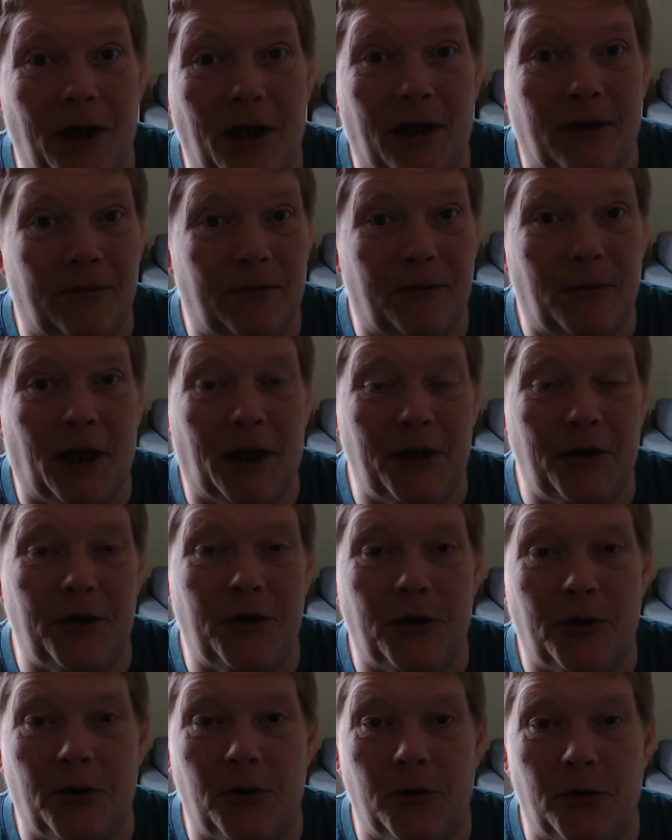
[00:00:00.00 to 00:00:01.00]
I've managed
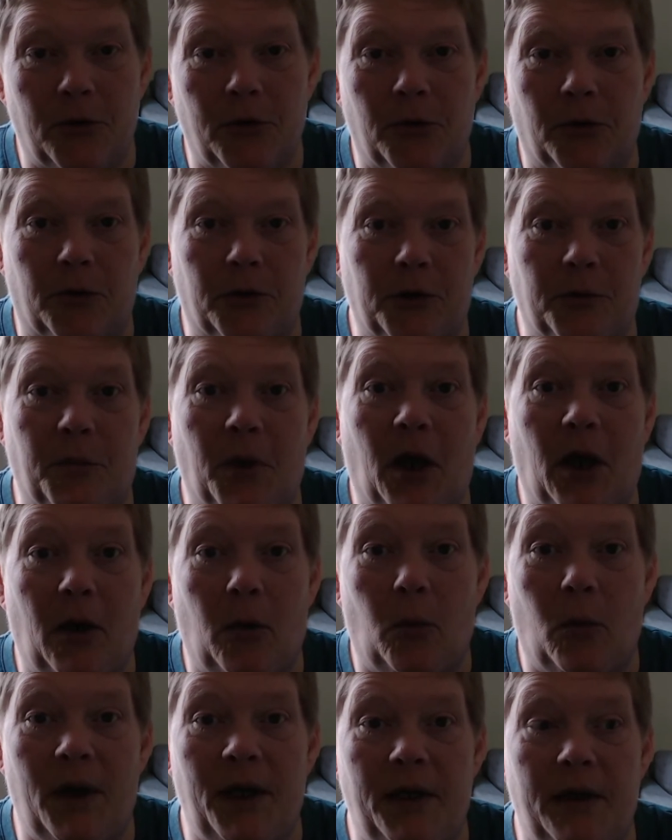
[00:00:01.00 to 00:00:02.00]
to cut corners by a
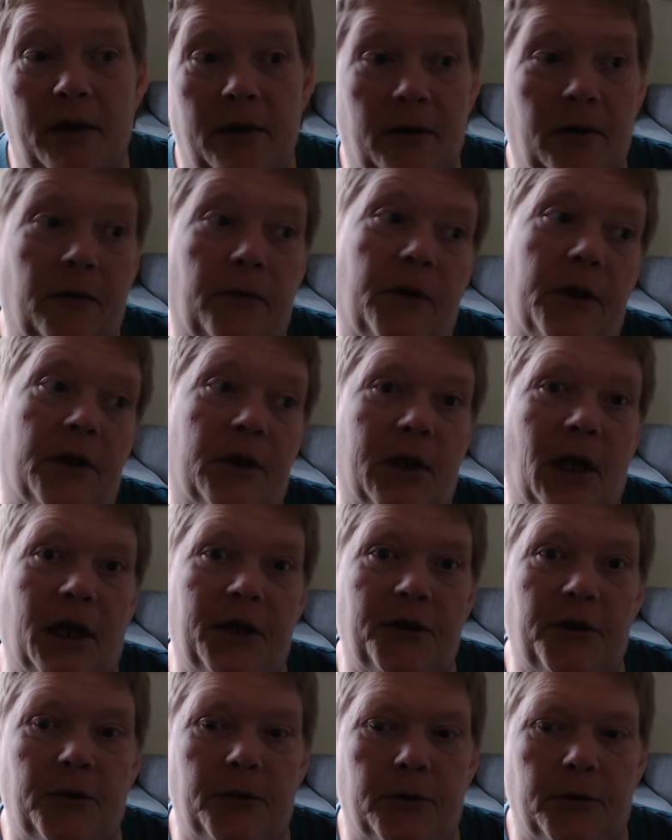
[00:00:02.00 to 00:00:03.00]
week of this
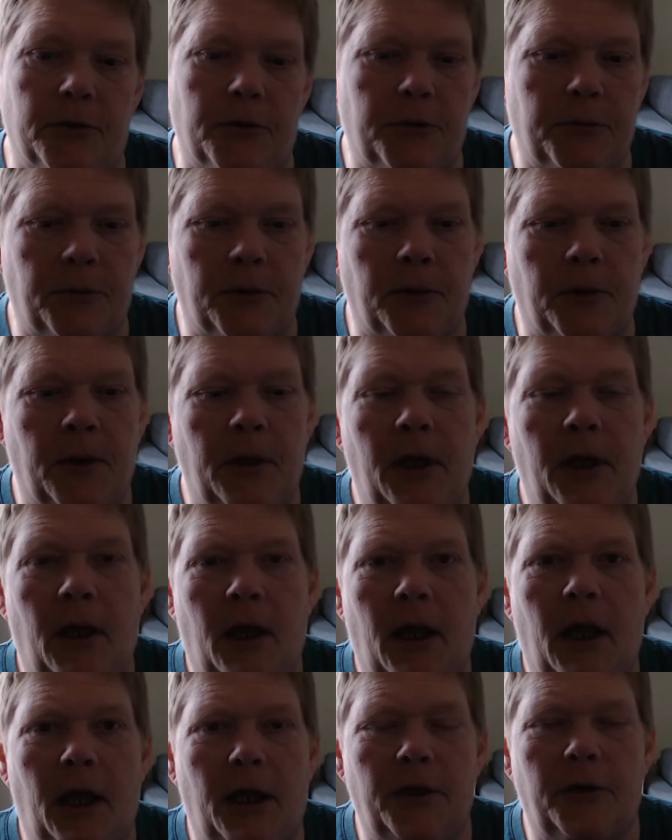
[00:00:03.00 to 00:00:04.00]
last course, but
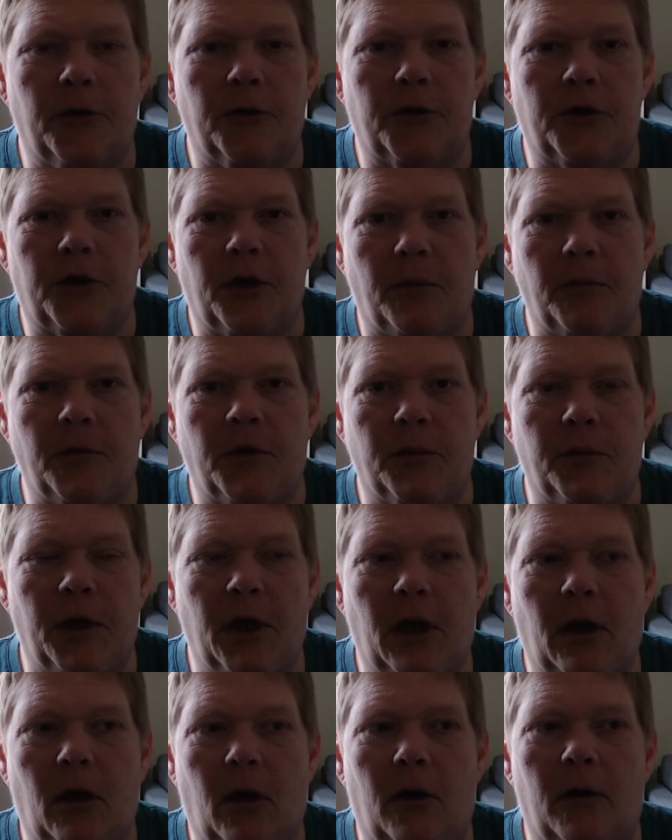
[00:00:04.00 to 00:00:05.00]
it does seem to be
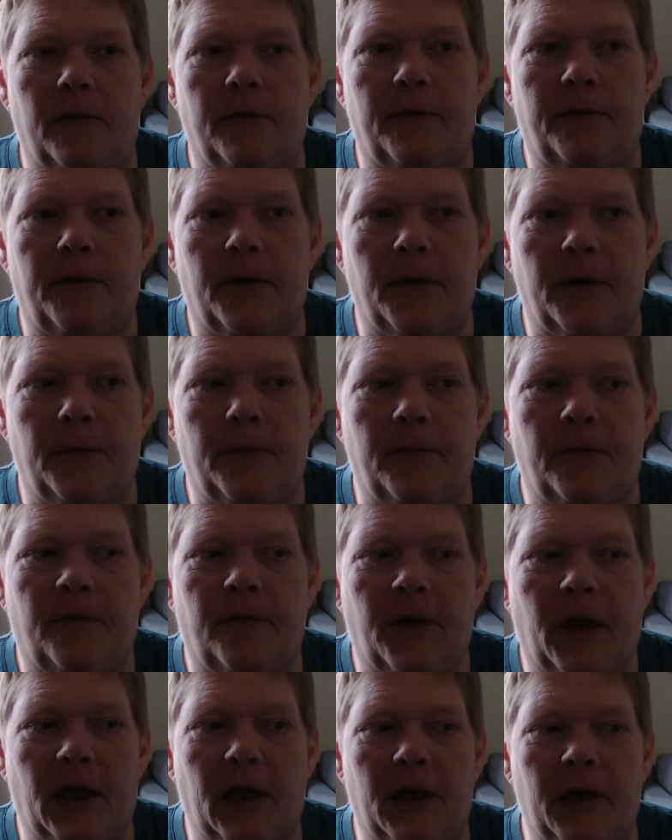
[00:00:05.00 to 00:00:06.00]
a lot of
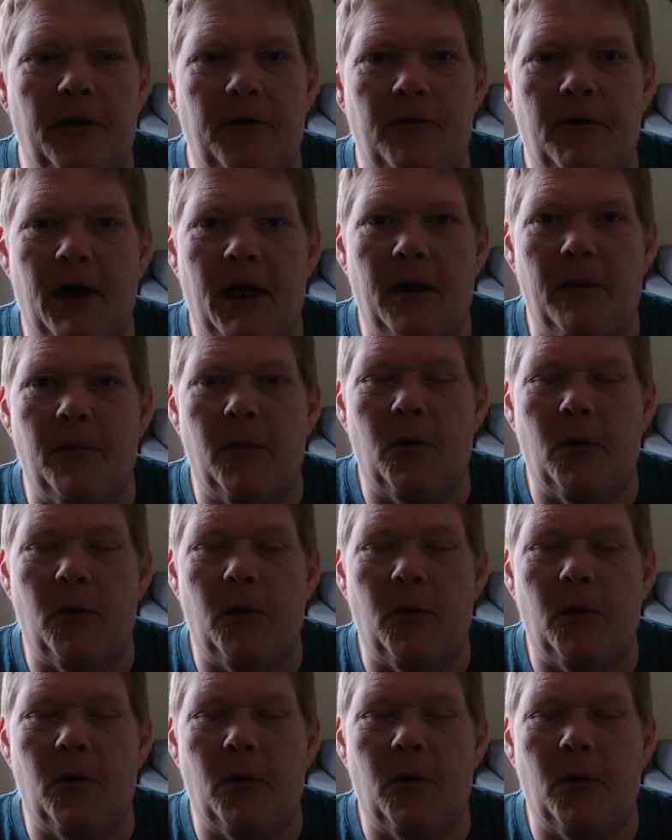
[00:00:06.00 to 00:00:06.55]
funneling around.